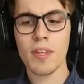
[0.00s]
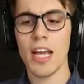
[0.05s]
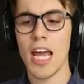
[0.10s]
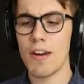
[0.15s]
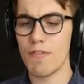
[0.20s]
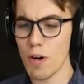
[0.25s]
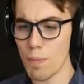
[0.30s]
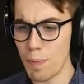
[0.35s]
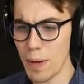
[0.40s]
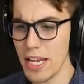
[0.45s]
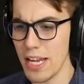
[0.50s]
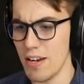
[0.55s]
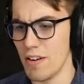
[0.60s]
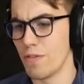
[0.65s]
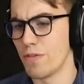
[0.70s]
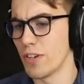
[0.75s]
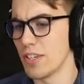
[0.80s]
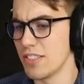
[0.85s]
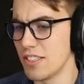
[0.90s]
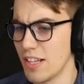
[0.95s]
and
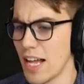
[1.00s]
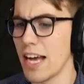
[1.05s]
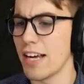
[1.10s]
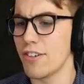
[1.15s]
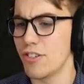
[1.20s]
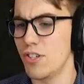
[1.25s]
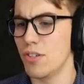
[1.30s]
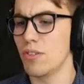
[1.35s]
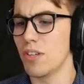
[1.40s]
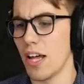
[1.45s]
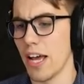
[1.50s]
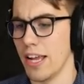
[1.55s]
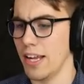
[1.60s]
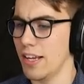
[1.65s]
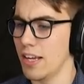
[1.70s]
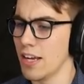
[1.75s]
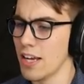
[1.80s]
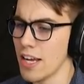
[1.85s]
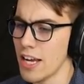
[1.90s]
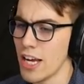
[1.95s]
repeat for as long as you'd
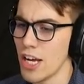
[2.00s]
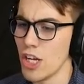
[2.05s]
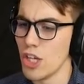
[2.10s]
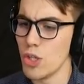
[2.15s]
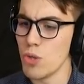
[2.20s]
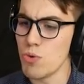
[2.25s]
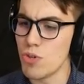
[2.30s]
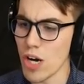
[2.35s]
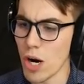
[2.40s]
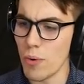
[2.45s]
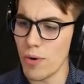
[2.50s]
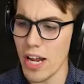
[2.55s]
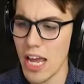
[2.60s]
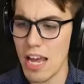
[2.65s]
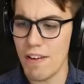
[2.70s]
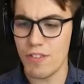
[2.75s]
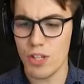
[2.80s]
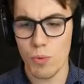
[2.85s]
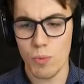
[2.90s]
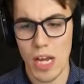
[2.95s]
like. You don't
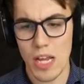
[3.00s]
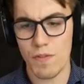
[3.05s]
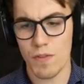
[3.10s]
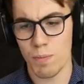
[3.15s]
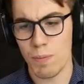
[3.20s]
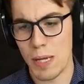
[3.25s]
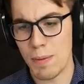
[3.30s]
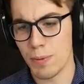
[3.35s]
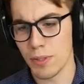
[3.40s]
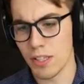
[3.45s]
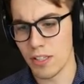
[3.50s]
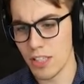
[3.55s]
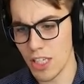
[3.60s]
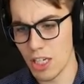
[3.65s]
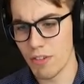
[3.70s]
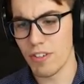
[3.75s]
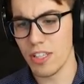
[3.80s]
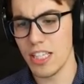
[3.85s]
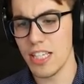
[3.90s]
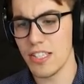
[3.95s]
have to wait for people to
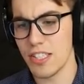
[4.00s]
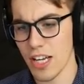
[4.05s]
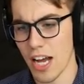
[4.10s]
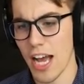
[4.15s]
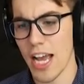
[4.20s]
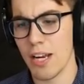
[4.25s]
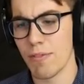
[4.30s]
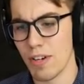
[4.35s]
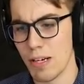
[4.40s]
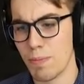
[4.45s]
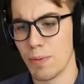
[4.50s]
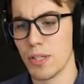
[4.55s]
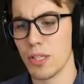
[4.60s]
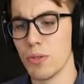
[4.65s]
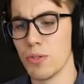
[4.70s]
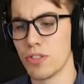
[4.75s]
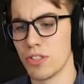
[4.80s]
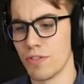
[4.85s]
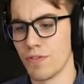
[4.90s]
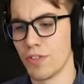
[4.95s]
literally die and
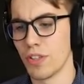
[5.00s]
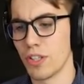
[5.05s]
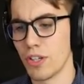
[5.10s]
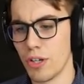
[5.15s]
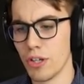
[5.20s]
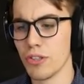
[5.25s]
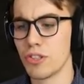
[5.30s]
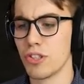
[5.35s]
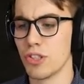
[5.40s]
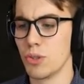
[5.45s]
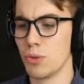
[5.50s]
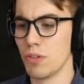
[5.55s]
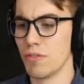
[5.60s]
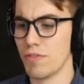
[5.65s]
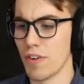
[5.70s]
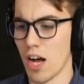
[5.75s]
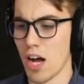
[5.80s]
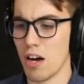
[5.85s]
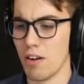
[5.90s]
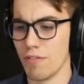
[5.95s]
reproduce for culture to
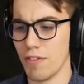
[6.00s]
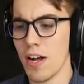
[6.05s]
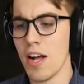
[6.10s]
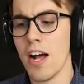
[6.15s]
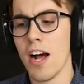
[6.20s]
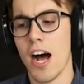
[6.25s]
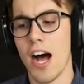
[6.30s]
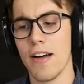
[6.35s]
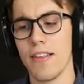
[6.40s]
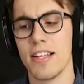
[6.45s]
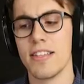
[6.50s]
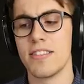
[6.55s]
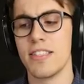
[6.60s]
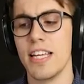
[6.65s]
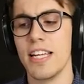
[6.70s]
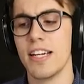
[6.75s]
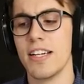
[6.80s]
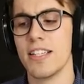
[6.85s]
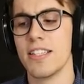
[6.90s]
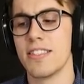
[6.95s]
evolve. All that's
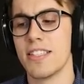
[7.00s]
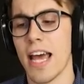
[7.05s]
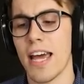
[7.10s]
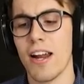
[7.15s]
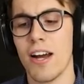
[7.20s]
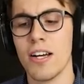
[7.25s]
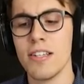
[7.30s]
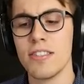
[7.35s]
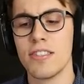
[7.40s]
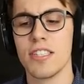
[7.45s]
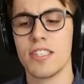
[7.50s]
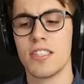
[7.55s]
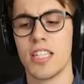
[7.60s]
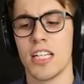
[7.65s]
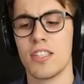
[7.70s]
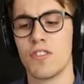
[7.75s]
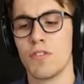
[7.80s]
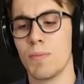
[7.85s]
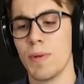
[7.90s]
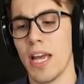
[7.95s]
needed is that
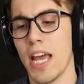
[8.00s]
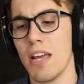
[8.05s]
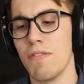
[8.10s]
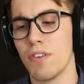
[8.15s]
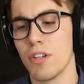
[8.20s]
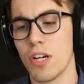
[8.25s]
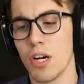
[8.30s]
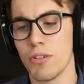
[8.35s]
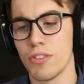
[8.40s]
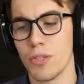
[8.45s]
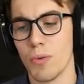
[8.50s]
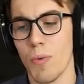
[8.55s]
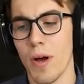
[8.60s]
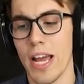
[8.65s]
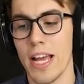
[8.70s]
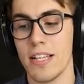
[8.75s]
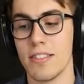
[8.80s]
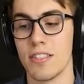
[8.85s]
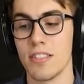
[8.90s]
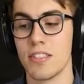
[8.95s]
unsuccessful behavior goes
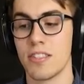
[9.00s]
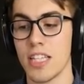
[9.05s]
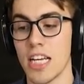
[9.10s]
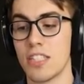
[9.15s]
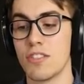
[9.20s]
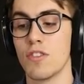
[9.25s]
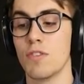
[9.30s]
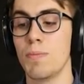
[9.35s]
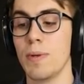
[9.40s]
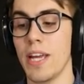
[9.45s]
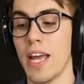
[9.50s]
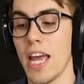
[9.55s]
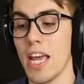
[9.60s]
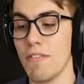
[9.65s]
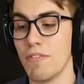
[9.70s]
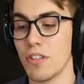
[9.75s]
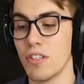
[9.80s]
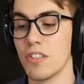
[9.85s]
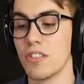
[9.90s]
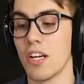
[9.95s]
away and successful
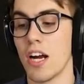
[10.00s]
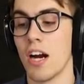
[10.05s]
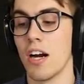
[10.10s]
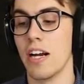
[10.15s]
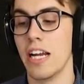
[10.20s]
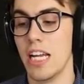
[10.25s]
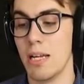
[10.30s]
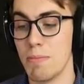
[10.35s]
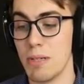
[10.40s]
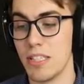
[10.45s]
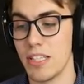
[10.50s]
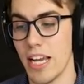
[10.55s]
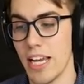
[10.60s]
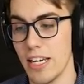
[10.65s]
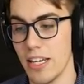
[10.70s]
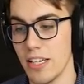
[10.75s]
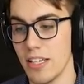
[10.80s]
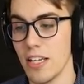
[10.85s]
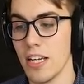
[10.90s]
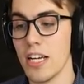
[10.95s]
behaviors are
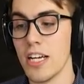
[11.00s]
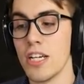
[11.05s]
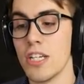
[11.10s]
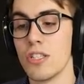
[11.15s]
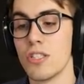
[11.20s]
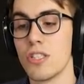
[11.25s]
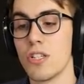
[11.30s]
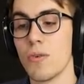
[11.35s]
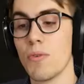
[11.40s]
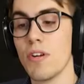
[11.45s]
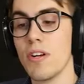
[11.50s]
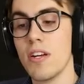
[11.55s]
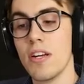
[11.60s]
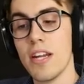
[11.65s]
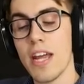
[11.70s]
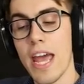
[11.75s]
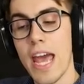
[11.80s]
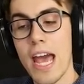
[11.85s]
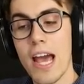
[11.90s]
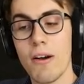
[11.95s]
imitated. So
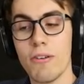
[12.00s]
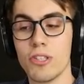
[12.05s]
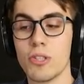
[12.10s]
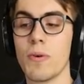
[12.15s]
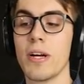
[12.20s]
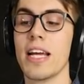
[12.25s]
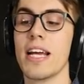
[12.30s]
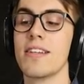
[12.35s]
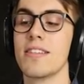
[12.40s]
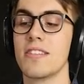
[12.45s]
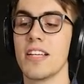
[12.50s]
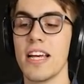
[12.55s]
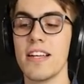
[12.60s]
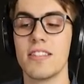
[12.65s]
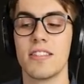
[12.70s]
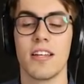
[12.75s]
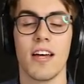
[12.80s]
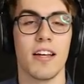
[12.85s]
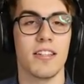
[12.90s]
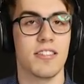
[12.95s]
now, so I guess they
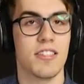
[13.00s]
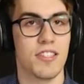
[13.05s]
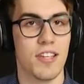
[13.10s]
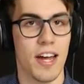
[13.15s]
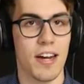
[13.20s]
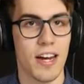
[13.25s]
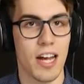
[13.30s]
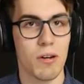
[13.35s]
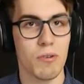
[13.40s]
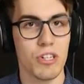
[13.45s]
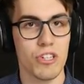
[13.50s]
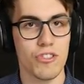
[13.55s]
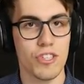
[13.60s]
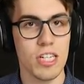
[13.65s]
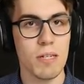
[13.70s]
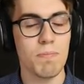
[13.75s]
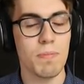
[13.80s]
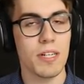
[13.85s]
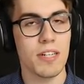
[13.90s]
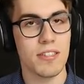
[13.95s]
decided to always
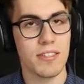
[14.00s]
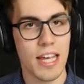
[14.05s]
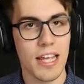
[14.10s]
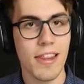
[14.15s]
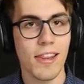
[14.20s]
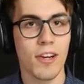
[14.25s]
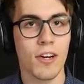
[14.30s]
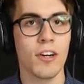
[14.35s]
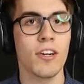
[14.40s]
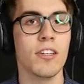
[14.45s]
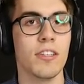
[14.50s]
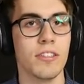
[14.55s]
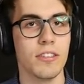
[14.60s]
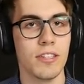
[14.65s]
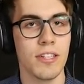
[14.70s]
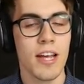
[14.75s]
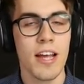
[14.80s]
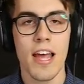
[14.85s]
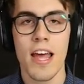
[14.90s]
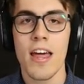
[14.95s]
cheat because they
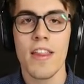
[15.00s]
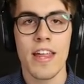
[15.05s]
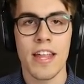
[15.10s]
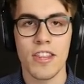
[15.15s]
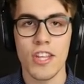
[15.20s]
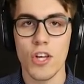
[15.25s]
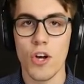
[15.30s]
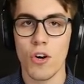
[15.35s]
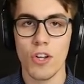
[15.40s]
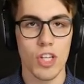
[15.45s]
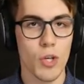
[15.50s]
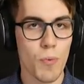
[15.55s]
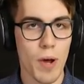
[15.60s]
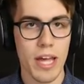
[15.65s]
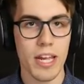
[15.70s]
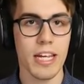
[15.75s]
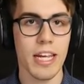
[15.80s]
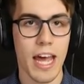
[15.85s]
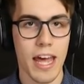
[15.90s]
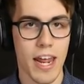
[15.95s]
learned that the only
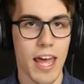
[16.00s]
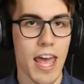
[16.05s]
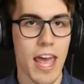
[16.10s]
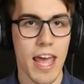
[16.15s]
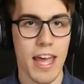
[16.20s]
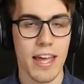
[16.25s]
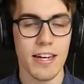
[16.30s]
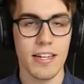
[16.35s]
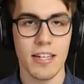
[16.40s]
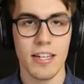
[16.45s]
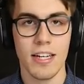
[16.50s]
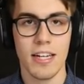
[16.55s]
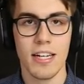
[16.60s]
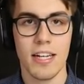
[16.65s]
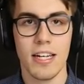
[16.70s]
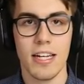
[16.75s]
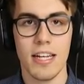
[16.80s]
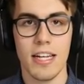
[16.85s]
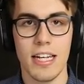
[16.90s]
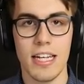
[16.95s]
way to get ahead
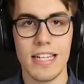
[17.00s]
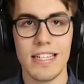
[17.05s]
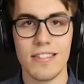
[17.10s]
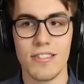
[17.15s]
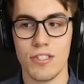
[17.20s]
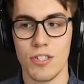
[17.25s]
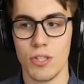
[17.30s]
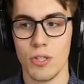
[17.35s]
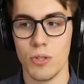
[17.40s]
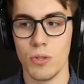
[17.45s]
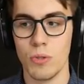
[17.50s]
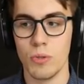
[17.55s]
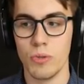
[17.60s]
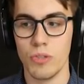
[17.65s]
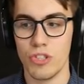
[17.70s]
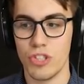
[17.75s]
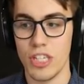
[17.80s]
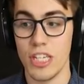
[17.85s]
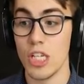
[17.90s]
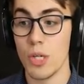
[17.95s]
is
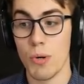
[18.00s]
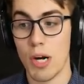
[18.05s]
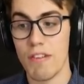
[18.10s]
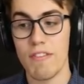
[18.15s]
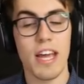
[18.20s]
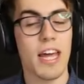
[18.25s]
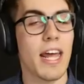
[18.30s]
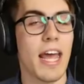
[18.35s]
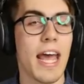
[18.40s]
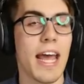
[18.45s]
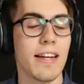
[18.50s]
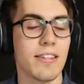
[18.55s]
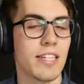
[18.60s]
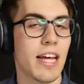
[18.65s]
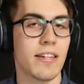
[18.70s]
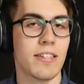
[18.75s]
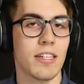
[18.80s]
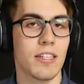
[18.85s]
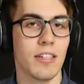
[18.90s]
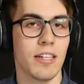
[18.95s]
to cheat. You won't even get ahead
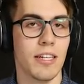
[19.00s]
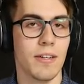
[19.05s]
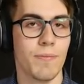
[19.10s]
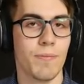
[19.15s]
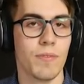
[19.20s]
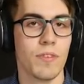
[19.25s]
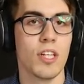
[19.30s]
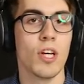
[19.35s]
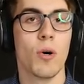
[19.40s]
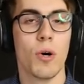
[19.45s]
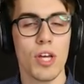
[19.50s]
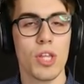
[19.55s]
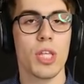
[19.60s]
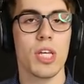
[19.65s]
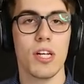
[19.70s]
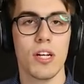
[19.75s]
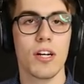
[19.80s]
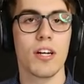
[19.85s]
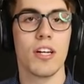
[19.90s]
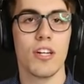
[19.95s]
technically. The only
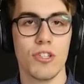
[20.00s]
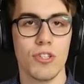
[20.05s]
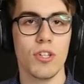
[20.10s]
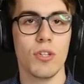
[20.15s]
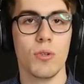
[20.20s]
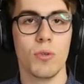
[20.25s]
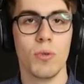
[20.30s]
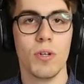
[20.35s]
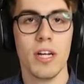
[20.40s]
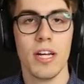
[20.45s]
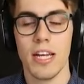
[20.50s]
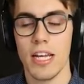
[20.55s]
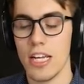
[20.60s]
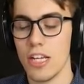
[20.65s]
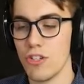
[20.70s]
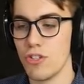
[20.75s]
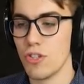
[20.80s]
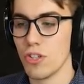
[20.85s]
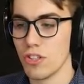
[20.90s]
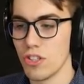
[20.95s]
thing you're gonna do
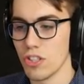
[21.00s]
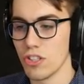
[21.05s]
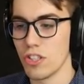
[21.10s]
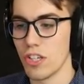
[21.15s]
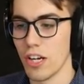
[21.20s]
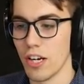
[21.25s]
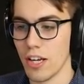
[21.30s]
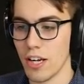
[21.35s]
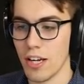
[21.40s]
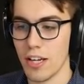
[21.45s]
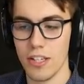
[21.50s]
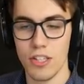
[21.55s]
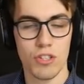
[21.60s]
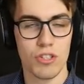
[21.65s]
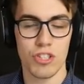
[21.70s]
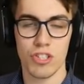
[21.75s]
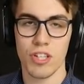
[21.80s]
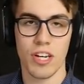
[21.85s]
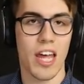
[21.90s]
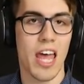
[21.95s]
is you're just gonna
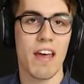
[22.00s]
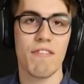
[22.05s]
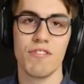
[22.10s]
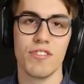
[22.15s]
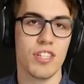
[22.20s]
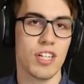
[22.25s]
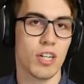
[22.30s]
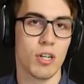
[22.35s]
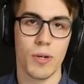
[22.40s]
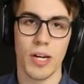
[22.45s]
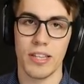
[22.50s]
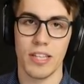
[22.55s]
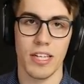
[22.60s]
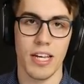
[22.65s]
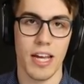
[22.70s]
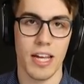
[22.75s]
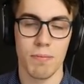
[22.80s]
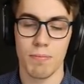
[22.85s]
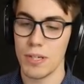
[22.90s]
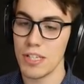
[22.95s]
you're just gonna have zero at
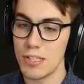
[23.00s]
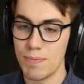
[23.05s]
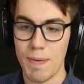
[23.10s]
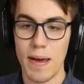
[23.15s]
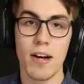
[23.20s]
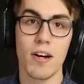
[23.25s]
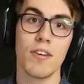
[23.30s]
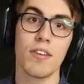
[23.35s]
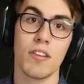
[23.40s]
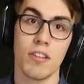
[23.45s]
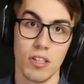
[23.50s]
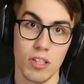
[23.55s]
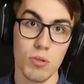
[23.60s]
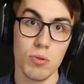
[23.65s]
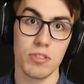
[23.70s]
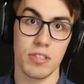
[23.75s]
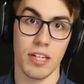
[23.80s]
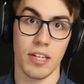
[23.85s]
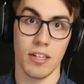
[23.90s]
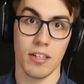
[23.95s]
the end. But it's better than
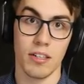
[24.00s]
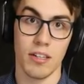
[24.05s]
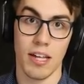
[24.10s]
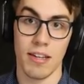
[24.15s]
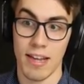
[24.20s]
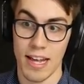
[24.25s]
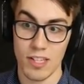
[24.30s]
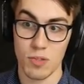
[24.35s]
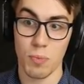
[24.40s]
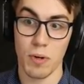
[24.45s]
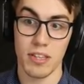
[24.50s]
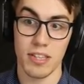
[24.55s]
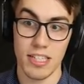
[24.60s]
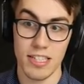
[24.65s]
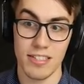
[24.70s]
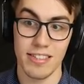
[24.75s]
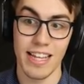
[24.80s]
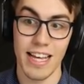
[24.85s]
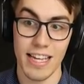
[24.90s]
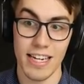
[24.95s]
losing, and that's what
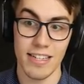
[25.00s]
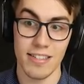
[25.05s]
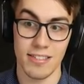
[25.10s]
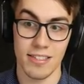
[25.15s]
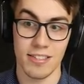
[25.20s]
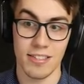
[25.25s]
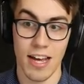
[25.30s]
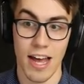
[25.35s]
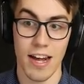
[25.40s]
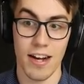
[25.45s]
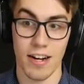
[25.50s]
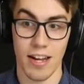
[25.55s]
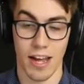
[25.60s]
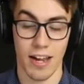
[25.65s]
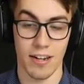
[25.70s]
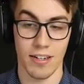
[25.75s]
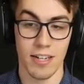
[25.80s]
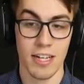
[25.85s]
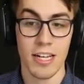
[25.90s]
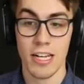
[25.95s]
these ladies decided
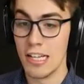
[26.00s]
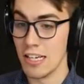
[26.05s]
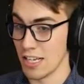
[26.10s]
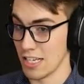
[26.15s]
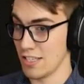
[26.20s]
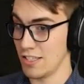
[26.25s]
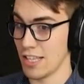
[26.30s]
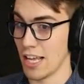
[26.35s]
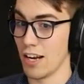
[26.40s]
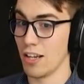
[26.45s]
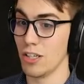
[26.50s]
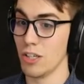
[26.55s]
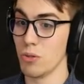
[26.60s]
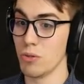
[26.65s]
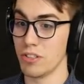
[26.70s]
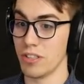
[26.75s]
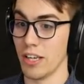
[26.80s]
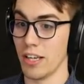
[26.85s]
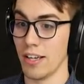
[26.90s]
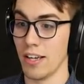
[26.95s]
on. Instead of
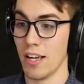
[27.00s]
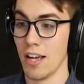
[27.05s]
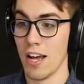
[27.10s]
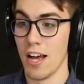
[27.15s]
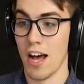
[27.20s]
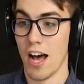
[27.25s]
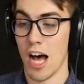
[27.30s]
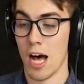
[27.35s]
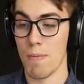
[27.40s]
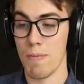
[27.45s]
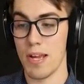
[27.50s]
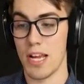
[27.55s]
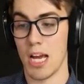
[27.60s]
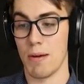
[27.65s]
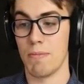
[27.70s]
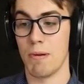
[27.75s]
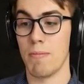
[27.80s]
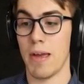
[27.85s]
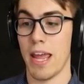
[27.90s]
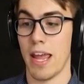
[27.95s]
losing, I'll
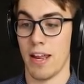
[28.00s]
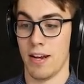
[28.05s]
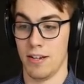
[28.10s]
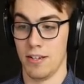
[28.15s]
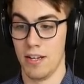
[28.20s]
become a man,